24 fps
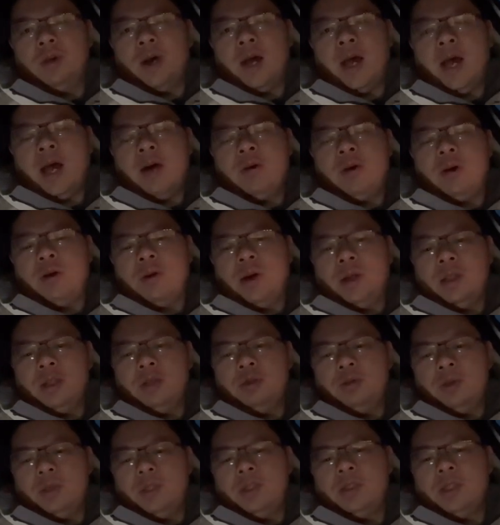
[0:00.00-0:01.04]
I have already
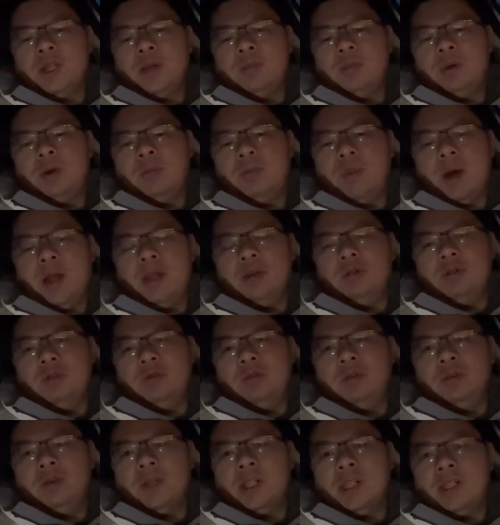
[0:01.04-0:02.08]
written them a bad
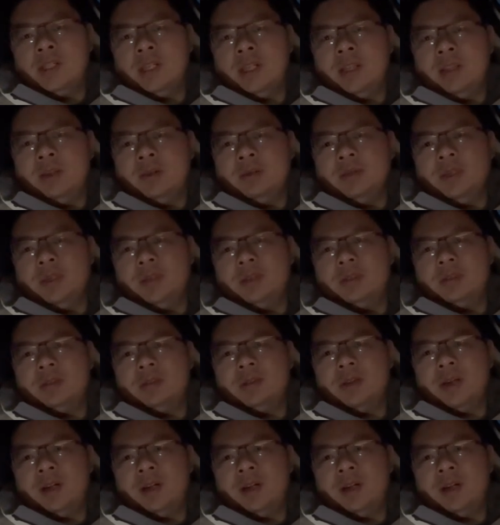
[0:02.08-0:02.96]
review, and they know this.